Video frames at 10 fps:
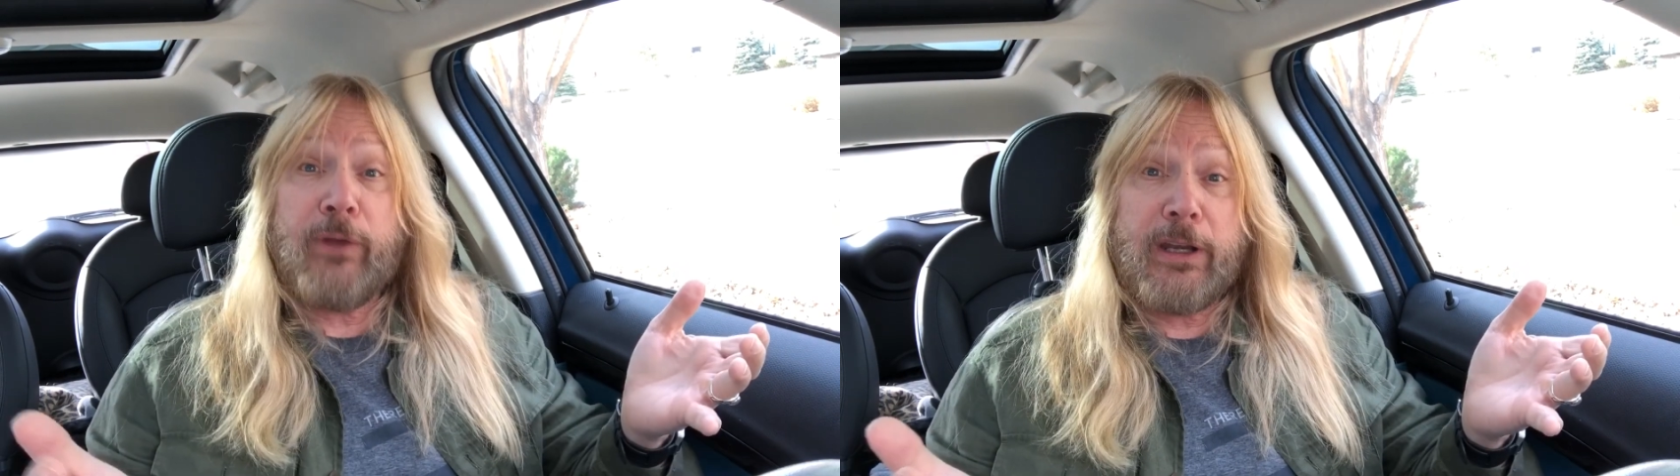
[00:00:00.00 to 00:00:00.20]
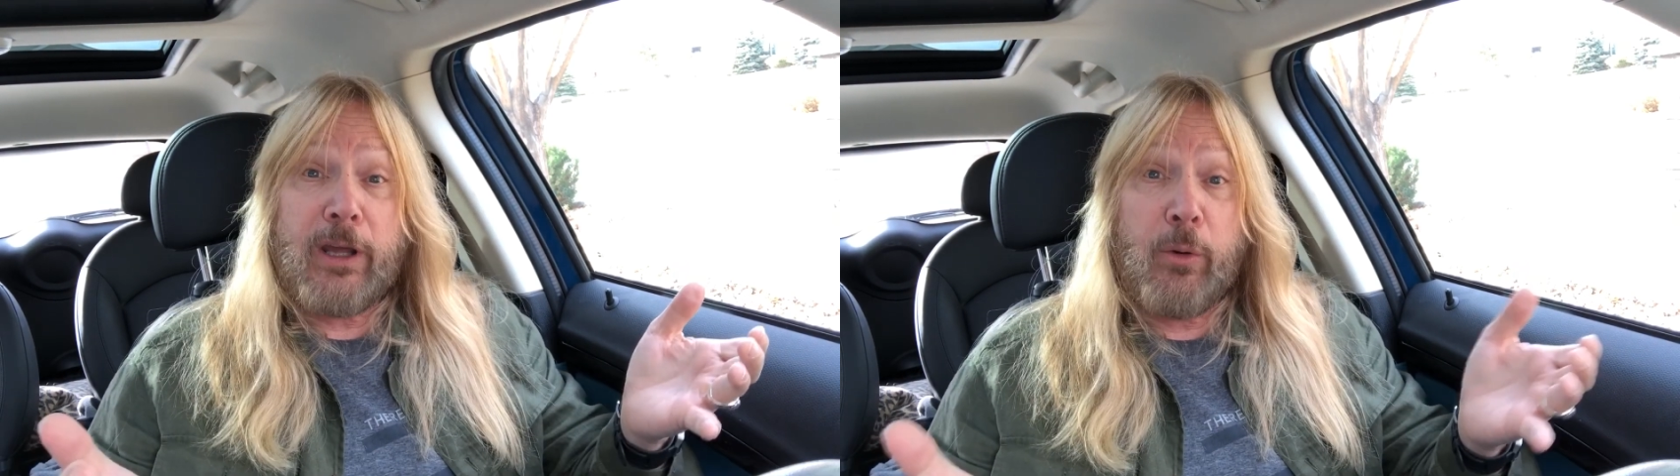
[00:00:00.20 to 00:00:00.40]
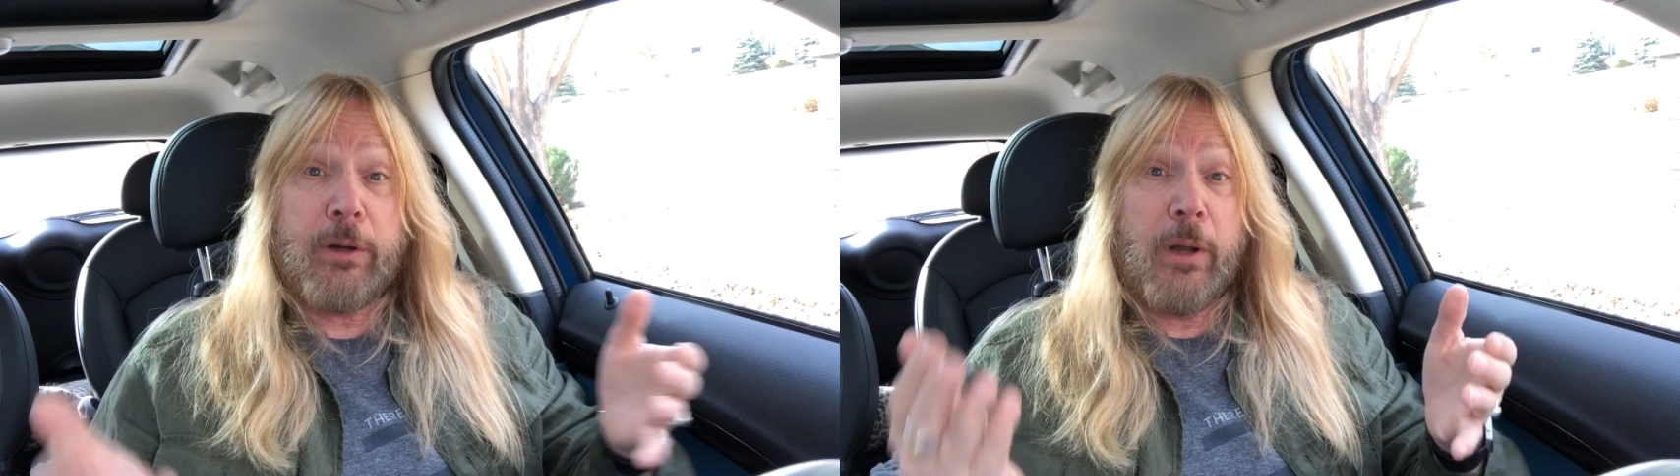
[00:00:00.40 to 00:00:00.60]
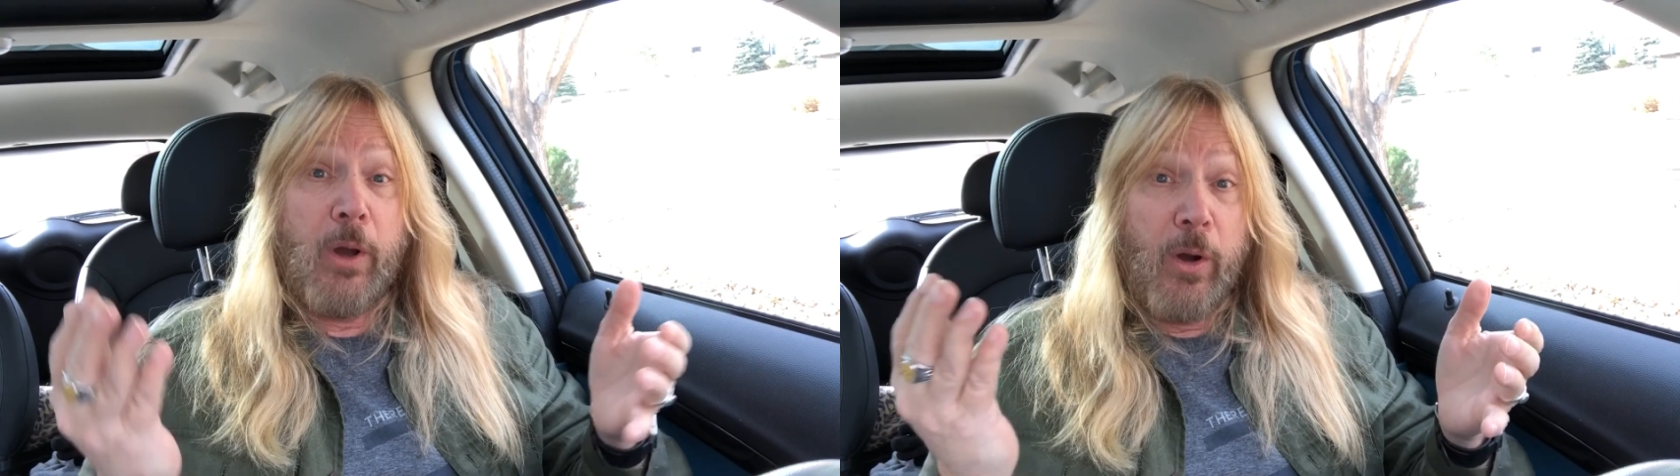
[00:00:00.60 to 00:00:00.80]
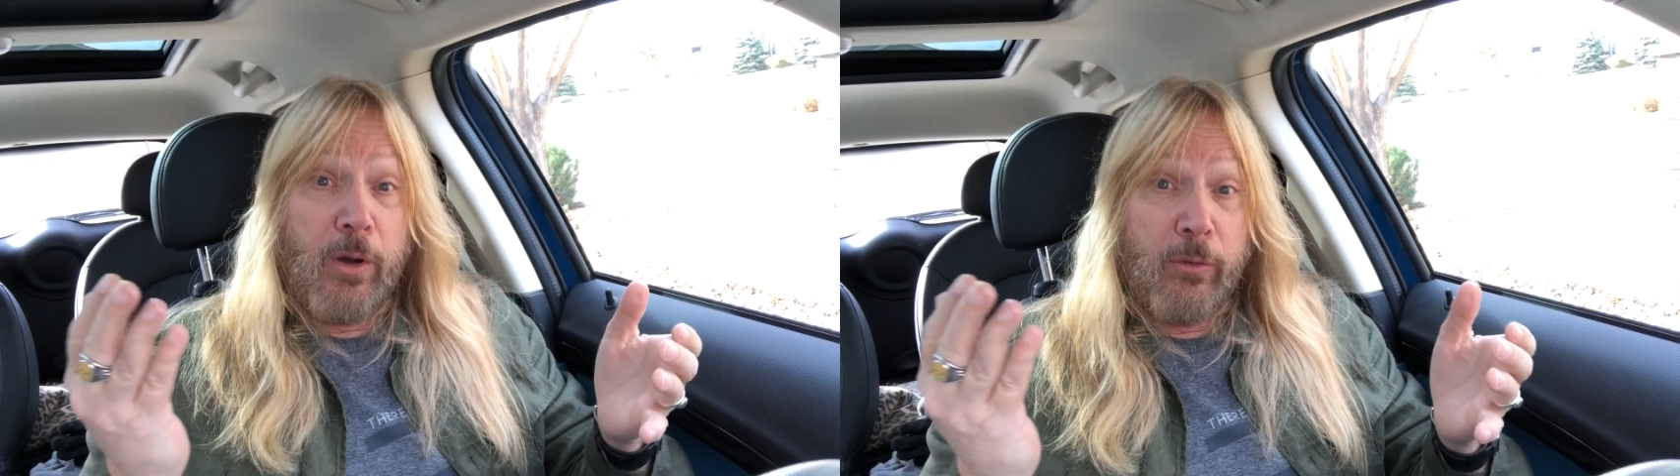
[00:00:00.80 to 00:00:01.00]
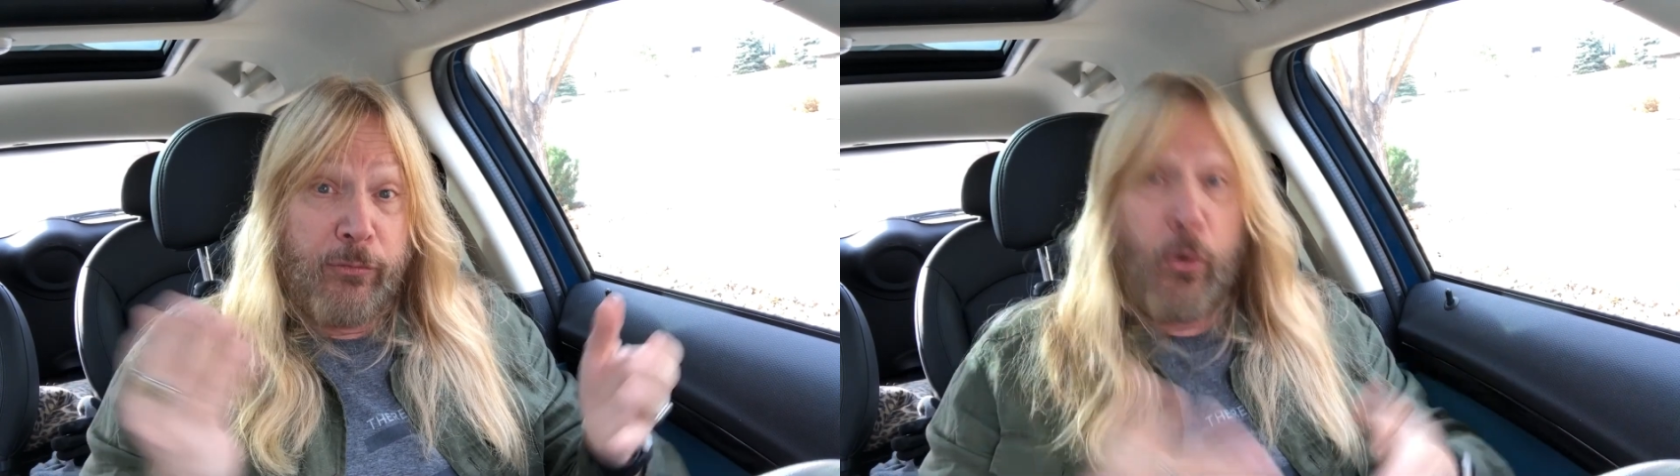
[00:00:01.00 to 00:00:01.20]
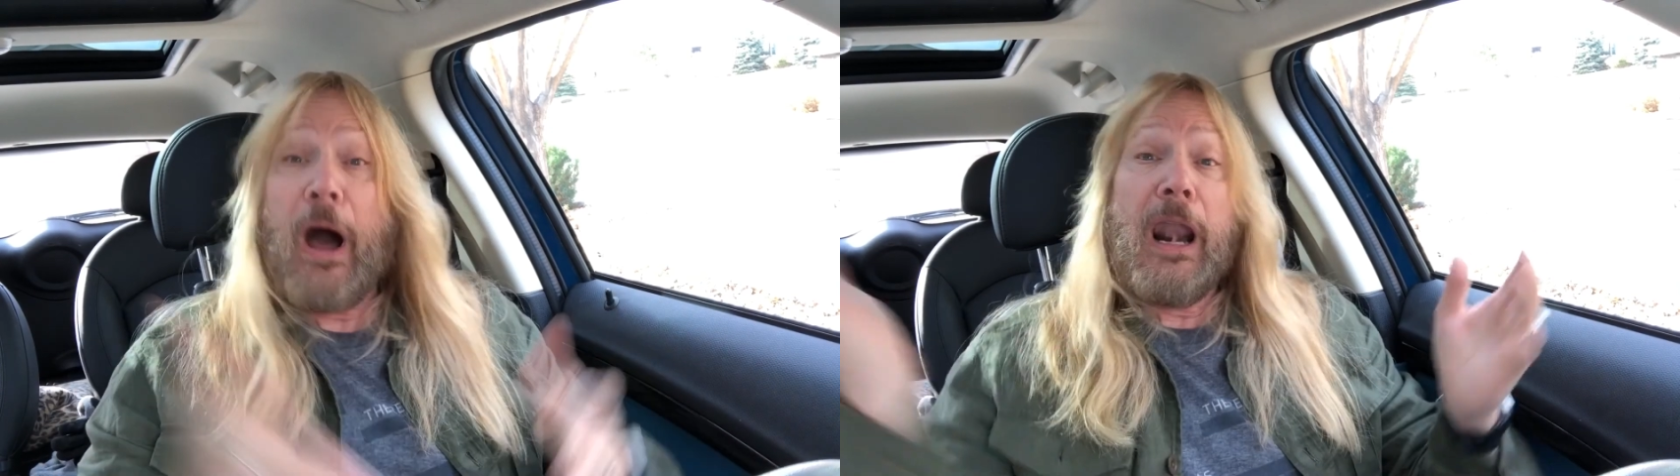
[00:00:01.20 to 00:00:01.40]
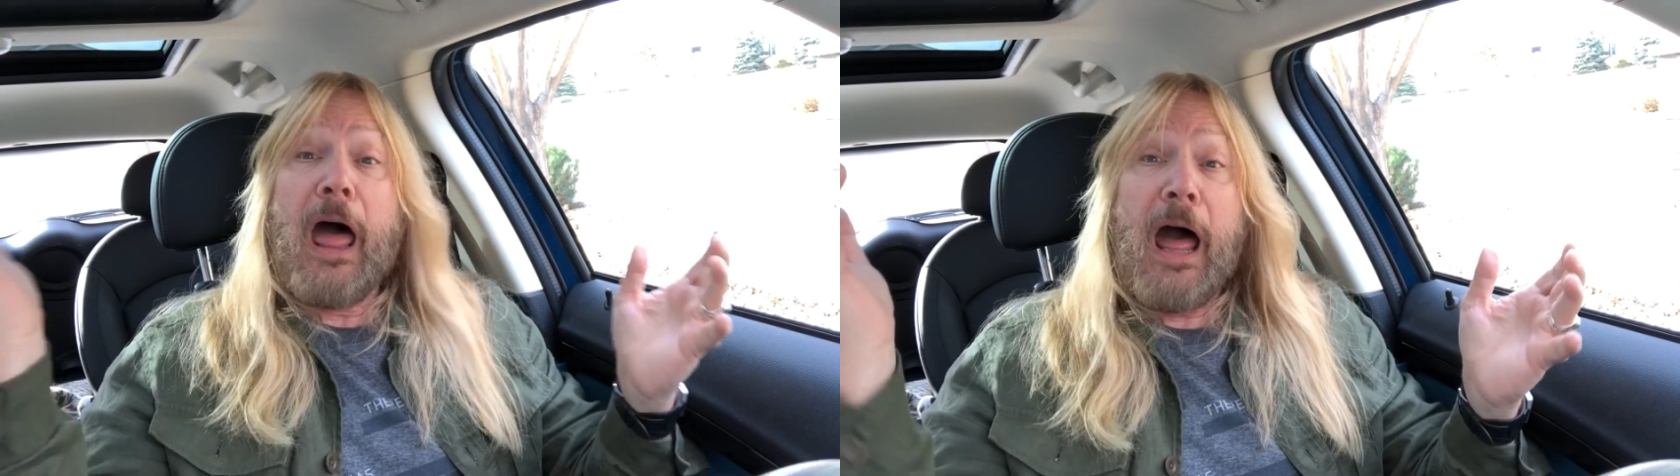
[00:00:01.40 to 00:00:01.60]
video and
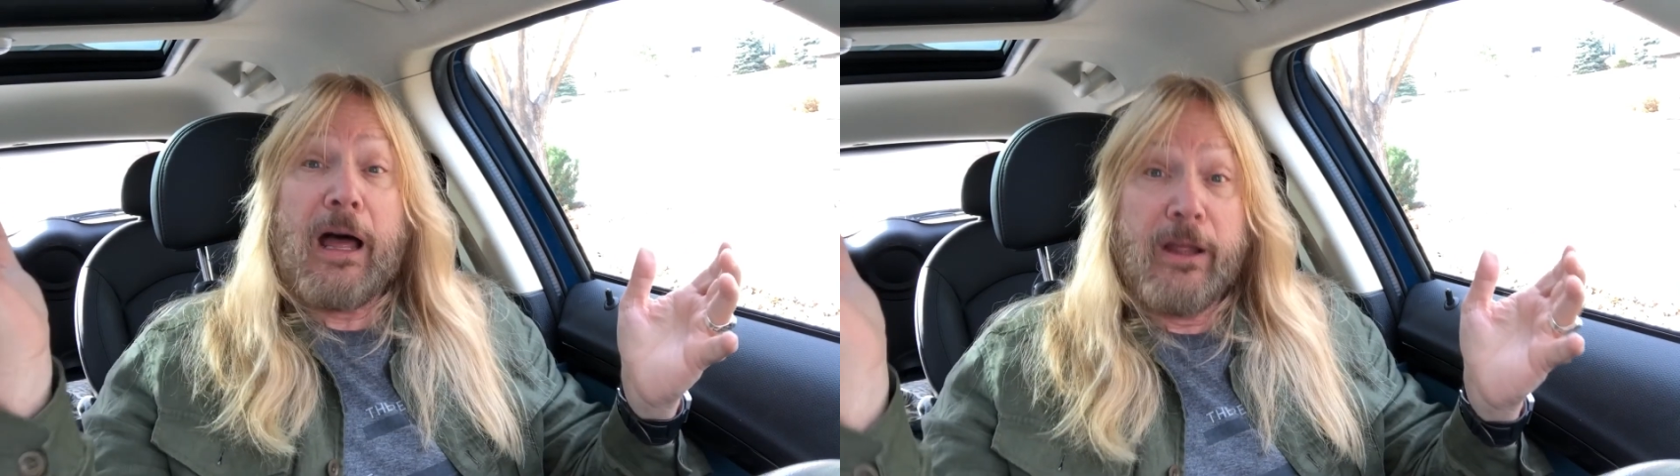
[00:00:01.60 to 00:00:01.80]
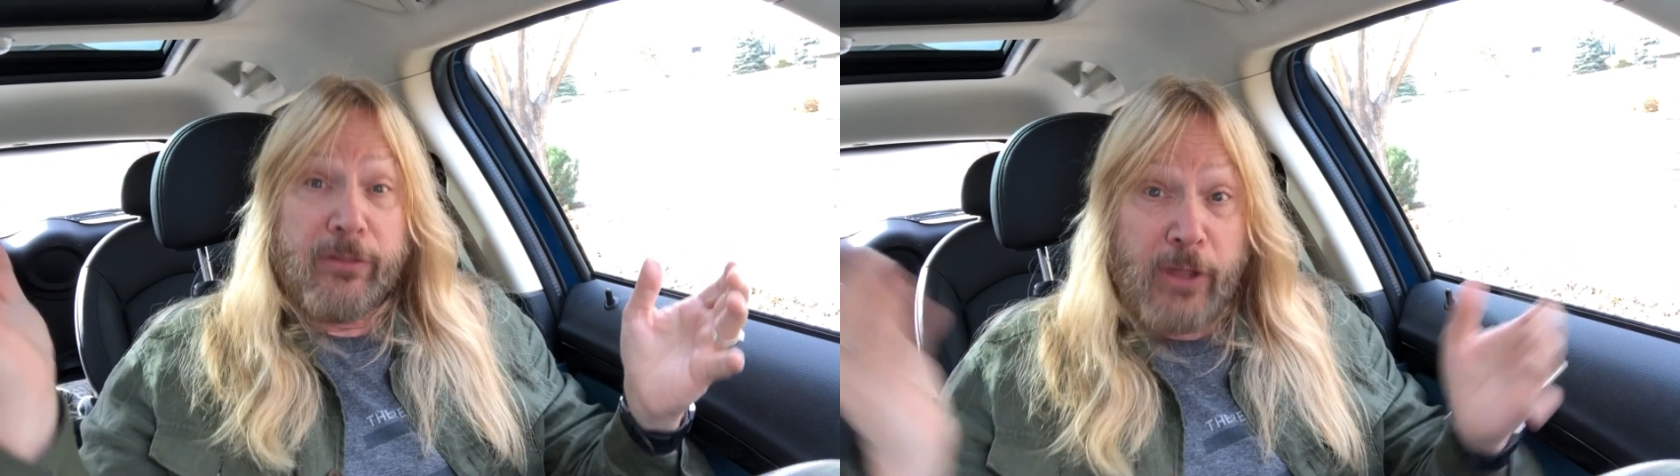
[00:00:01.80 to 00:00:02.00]
voila,